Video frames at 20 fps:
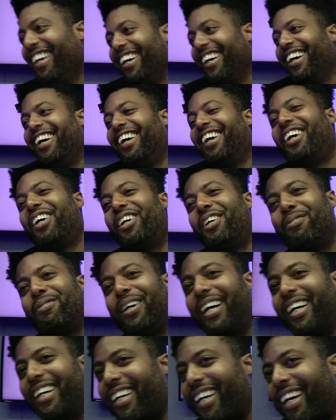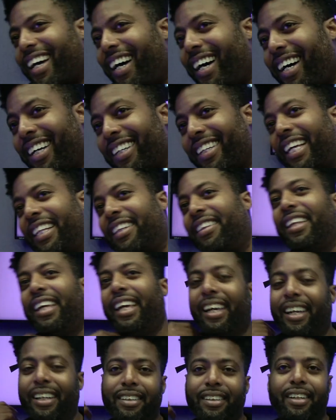Oh my God! And
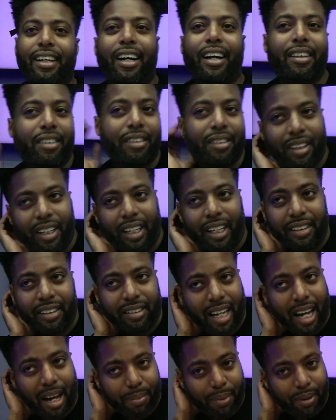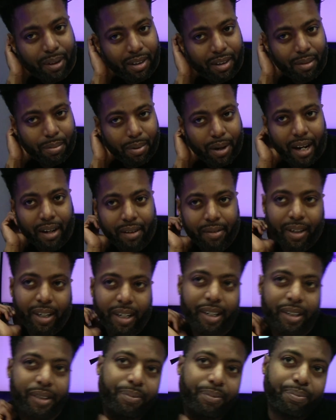then other things happened in the
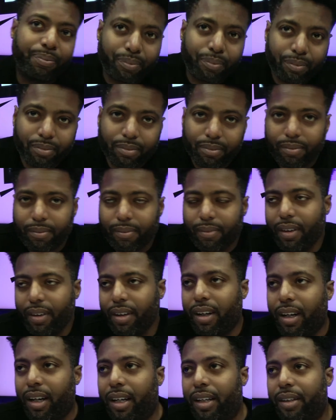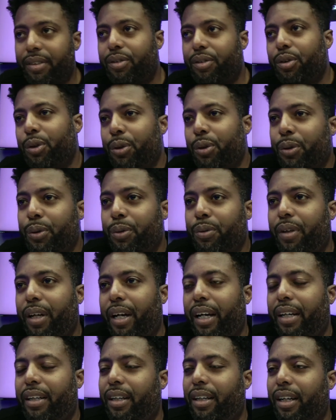background too
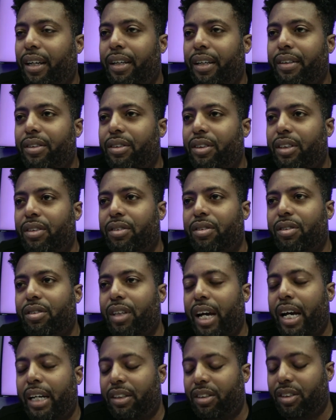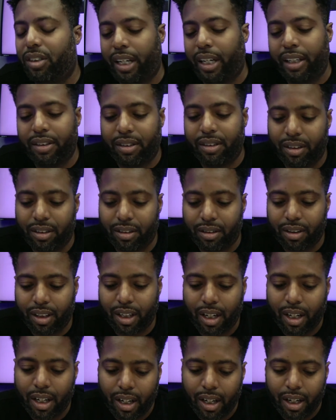that just kind of changed his
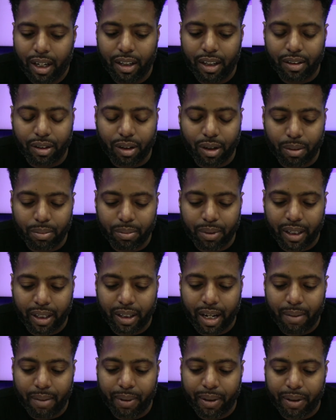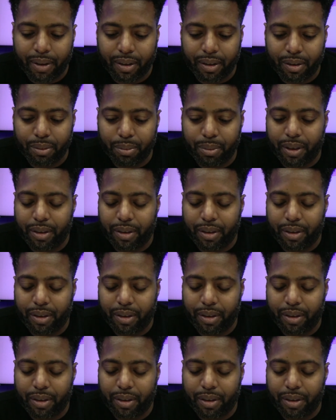home dynamic a little bit.